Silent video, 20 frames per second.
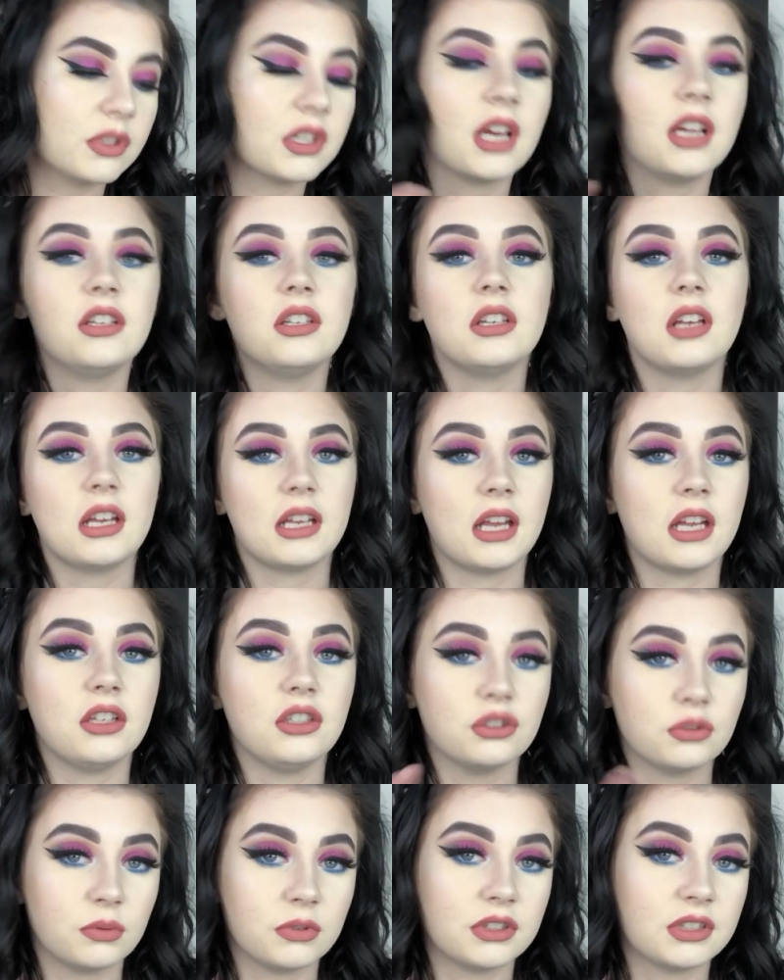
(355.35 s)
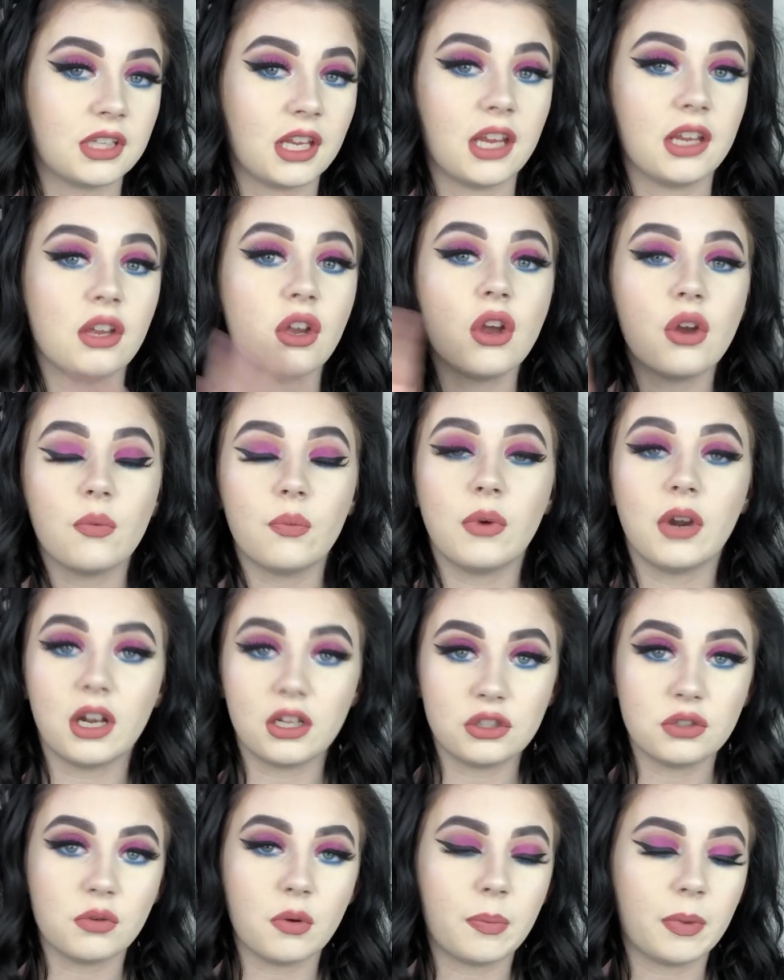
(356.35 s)
and again, you will see when I
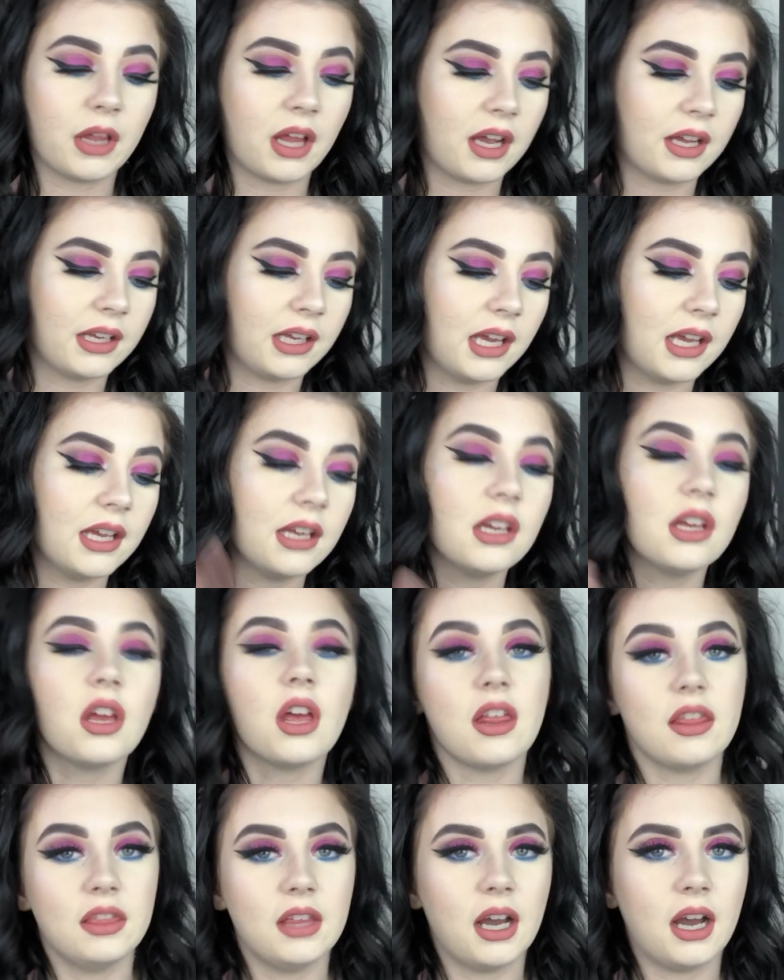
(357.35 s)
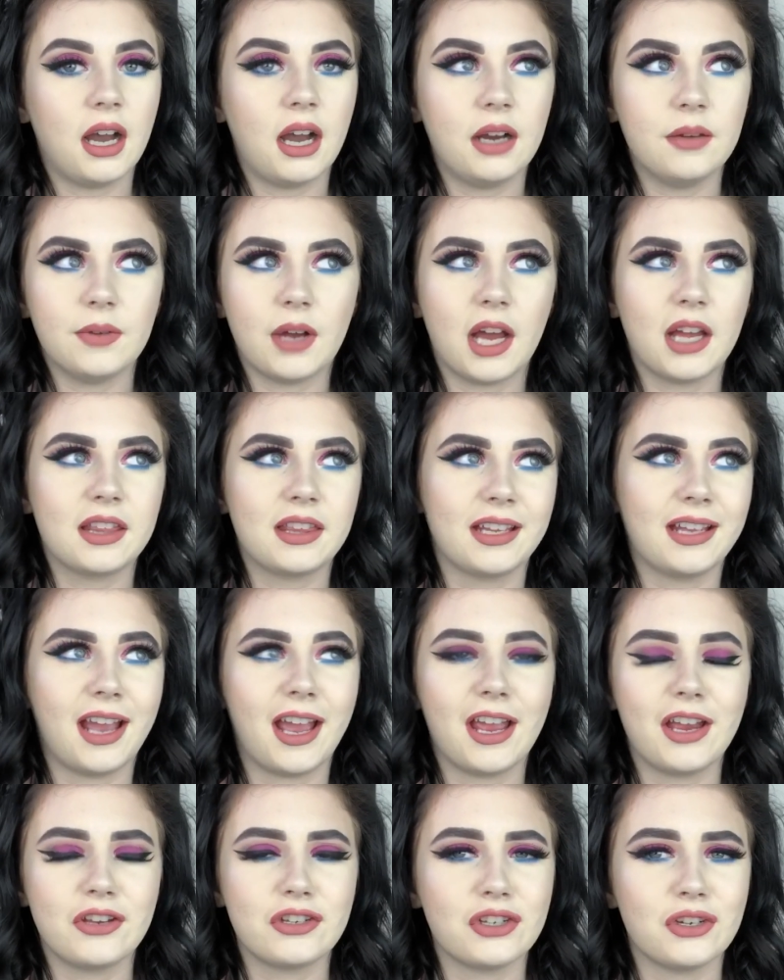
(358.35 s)
do apply it that I think
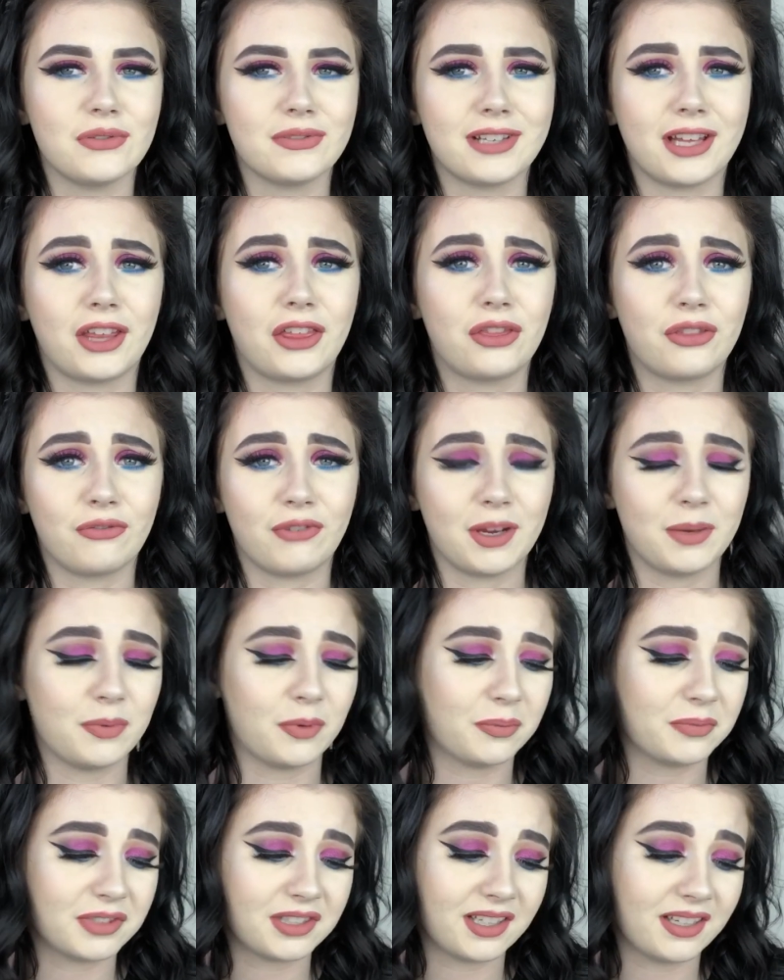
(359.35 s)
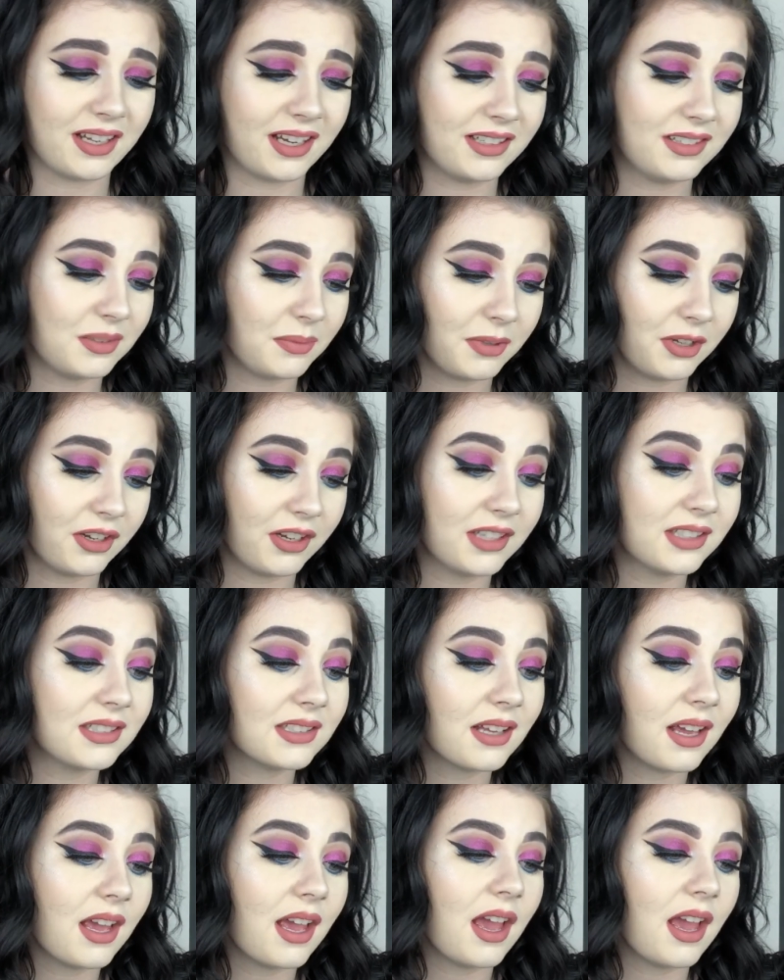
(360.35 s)
I actually used like 3 pumps today, to be honest.